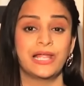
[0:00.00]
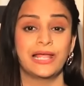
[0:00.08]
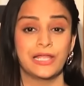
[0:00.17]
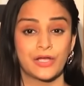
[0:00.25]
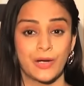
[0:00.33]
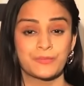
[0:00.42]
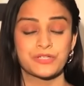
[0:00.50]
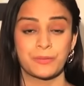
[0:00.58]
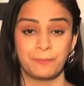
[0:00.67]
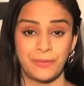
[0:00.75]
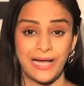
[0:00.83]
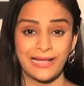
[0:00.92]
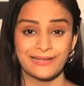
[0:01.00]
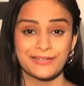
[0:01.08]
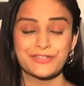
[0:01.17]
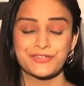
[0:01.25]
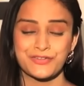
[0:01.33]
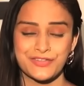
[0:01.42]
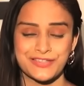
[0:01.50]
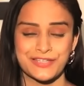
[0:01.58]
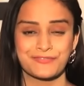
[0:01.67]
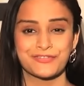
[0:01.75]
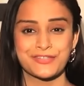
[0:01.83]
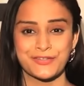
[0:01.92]
helicopter pilot to
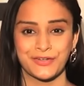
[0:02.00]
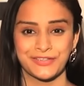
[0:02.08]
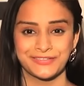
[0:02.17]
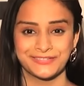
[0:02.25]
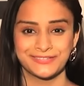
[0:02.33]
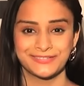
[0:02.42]
receive this honor.